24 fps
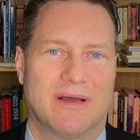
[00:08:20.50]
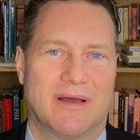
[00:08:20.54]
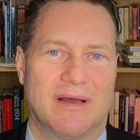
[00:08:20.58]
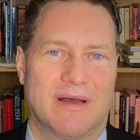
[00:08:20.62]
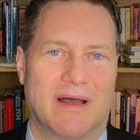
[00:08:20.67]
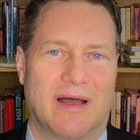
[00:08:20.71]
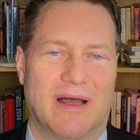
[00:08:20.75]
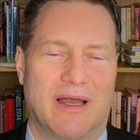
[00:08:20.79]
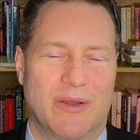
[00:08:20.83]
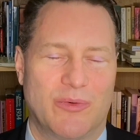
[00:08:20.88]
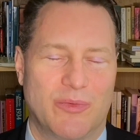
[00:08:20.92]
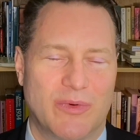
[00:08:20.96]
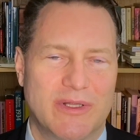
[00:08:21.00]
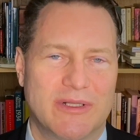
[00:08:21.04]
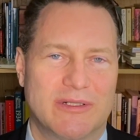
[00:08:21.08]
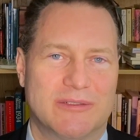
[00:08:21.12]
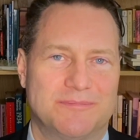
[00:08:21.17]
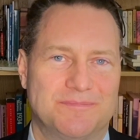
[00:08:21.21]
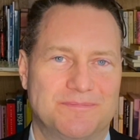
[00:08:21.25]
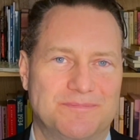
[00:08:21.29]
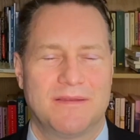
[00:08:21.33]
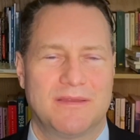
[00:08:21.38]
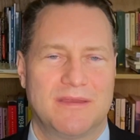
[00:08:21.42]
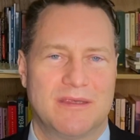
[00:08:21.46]
I will.
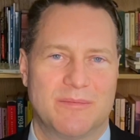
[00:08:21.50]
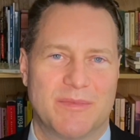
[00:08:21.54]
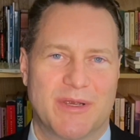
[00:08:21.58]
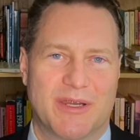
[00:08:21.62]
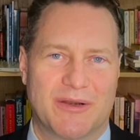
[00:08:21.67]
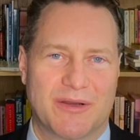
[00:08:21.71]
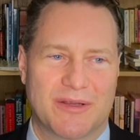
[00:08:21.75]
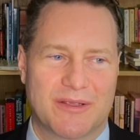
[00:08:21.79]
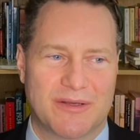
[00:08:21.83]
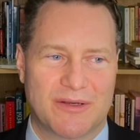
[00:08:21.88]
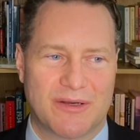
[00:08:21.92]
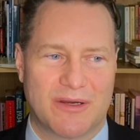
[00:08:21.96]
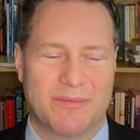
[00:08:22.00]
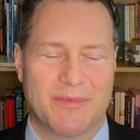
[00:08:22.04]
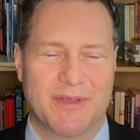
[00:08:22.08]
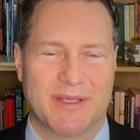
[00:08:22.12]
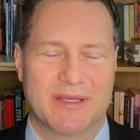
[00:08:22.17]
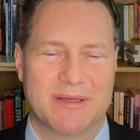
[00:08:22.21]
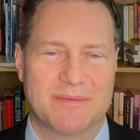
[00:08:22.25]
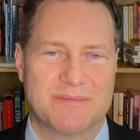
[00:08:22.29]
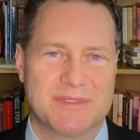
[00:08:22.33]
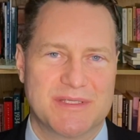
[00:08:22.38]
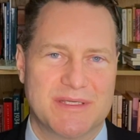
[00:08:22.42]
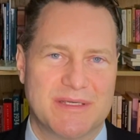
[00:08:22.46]
The American army
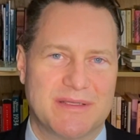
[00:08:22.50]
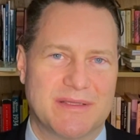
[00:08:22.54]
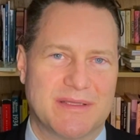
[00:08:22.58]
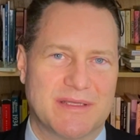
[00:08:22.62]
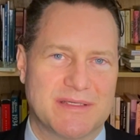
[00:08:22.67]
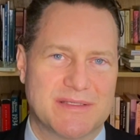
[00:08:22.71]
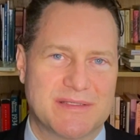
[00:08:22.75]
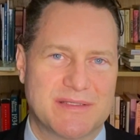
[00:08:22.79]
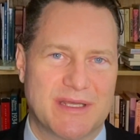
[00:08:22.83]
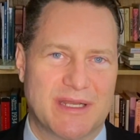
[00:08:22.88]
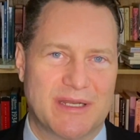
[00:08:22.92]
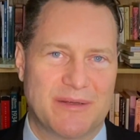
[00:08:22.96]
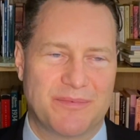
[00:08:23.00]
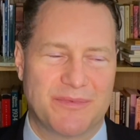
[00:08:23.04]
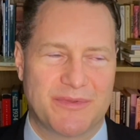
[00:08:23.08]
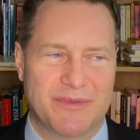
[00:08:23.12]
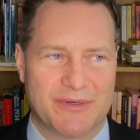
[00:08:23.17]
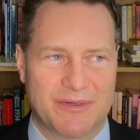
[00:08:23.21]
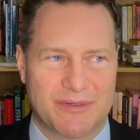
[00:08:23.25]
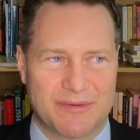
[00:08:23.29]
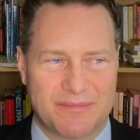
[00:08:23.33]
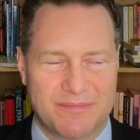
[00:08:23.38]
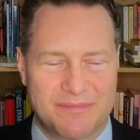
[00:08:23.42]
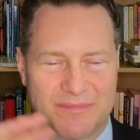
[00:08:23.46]
comes in, they set up
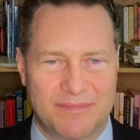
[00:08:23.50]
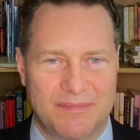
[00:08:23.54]
their